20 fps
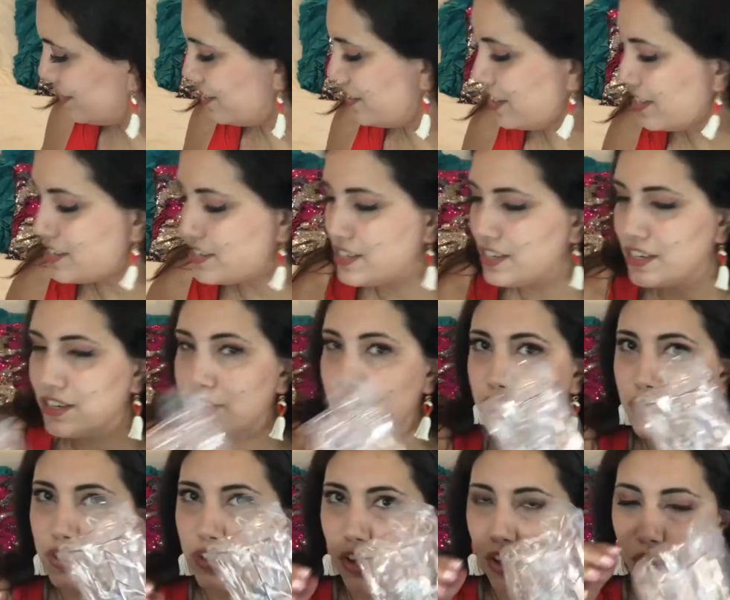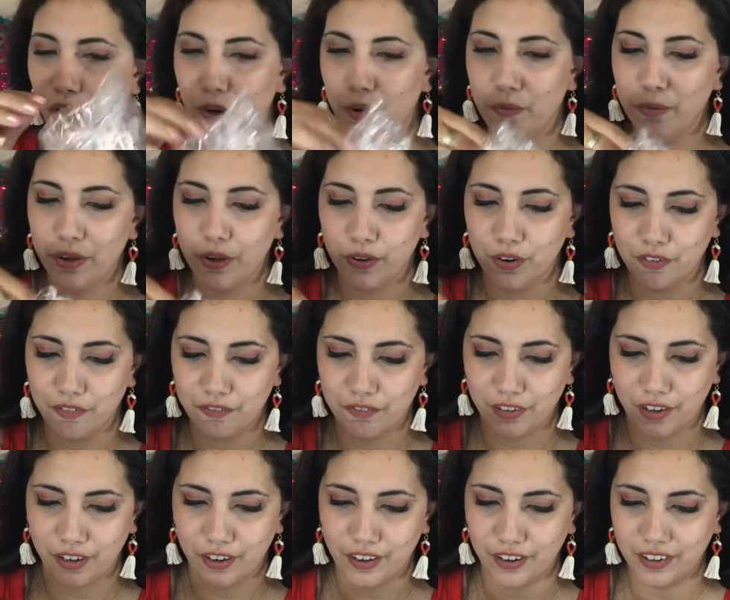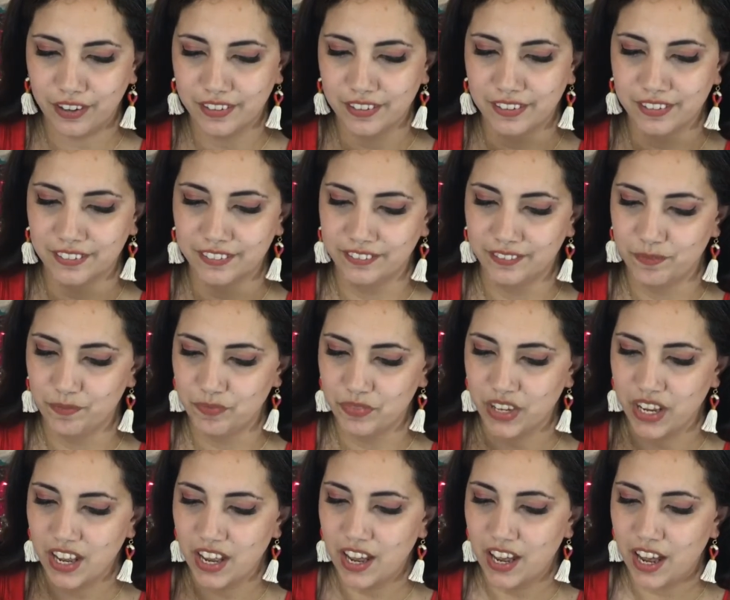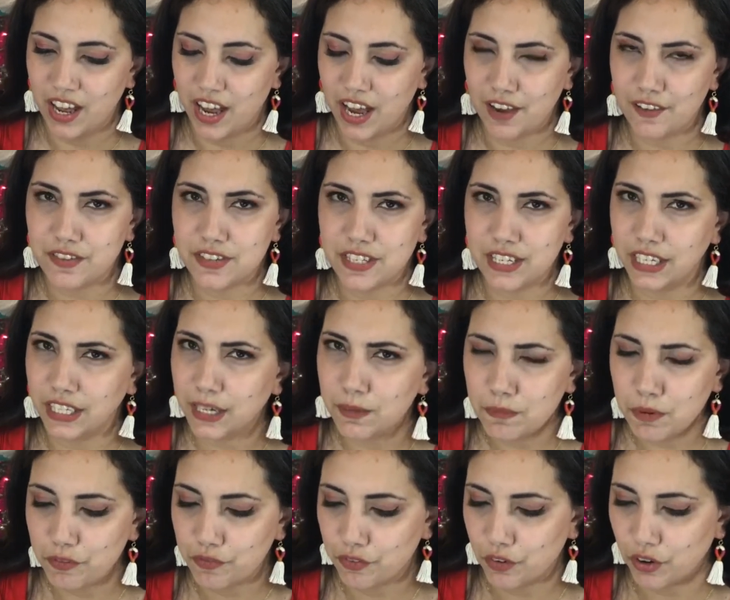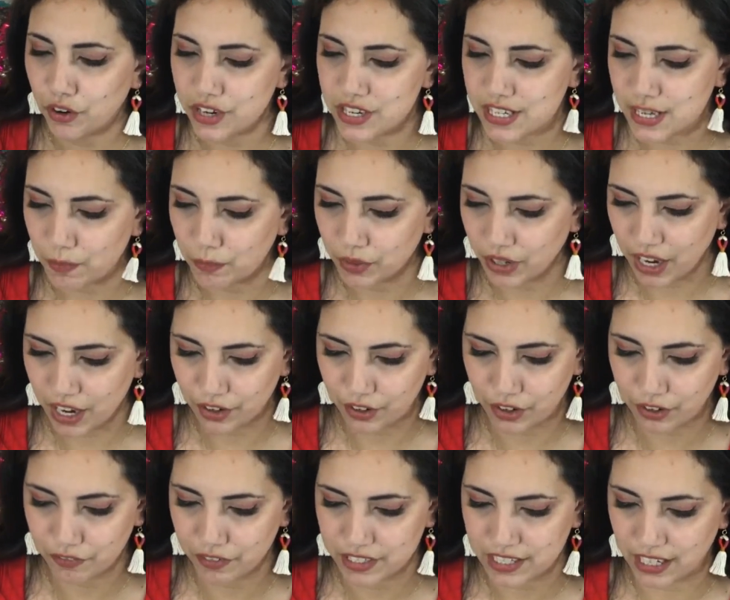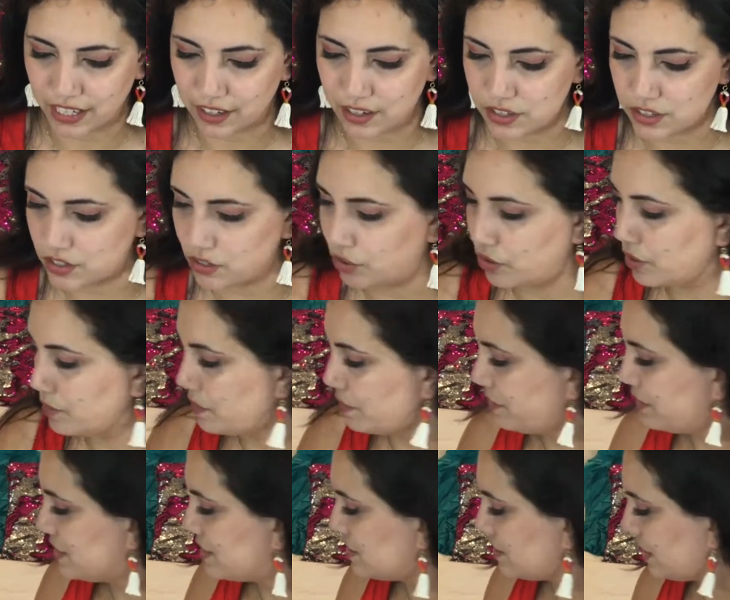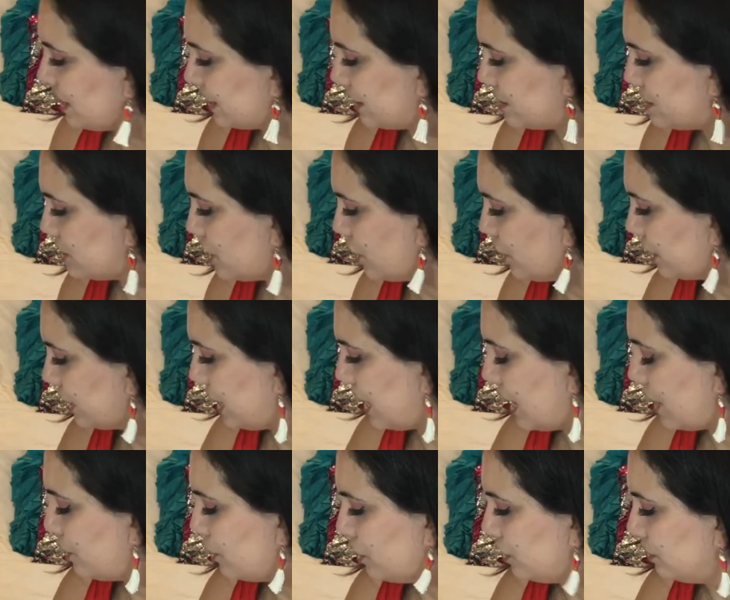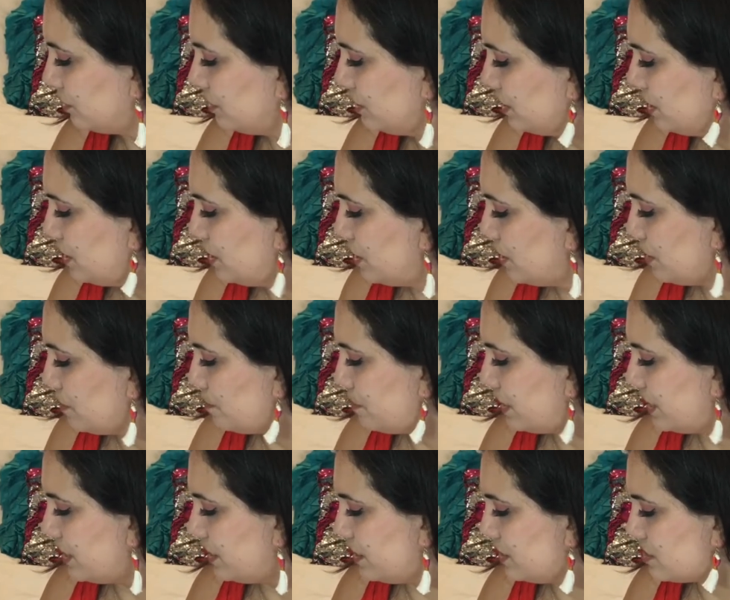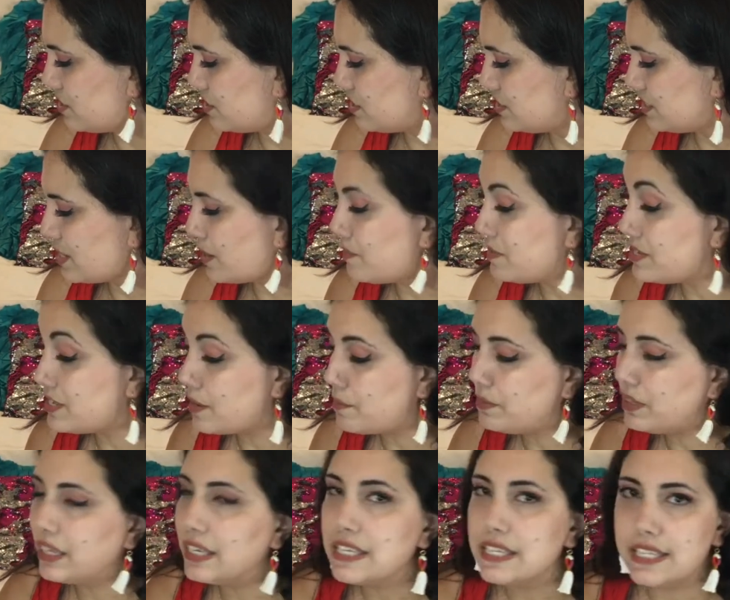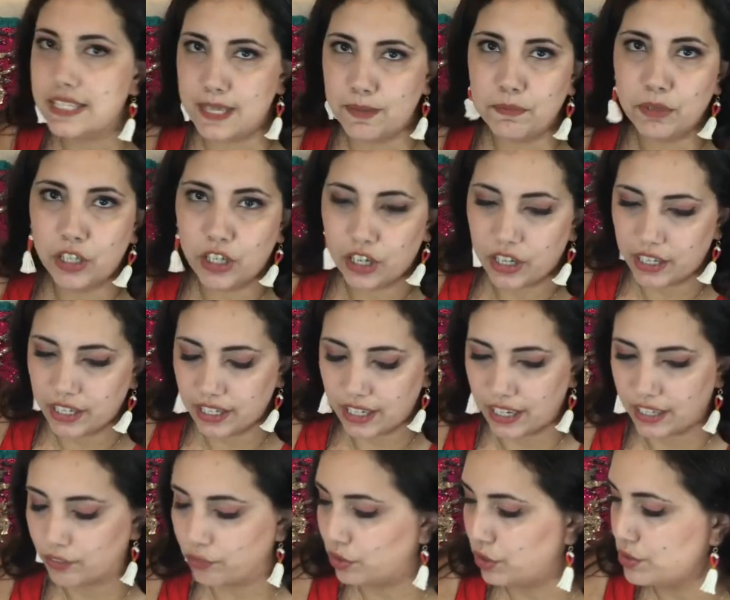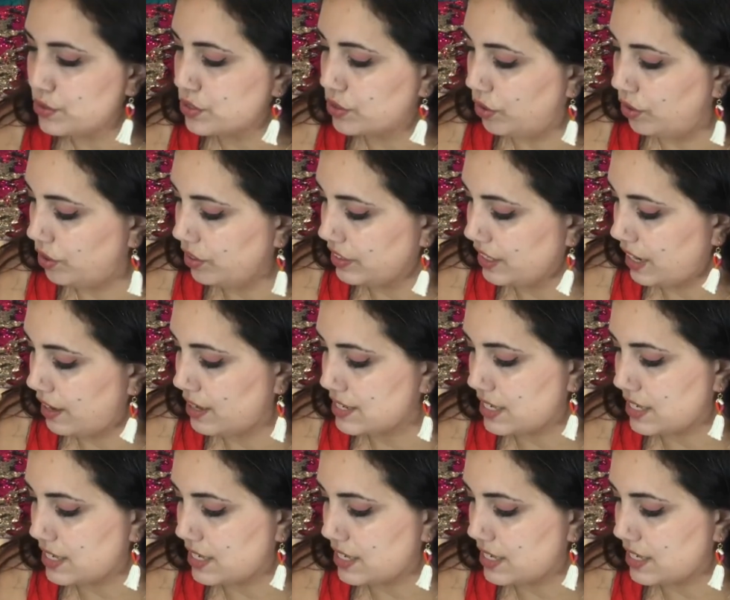This is so beautiful. I've seen it before somewhere. I don't know if it's like a store, maybe like Target. I don't know. But it is something similar in like rose gold. And I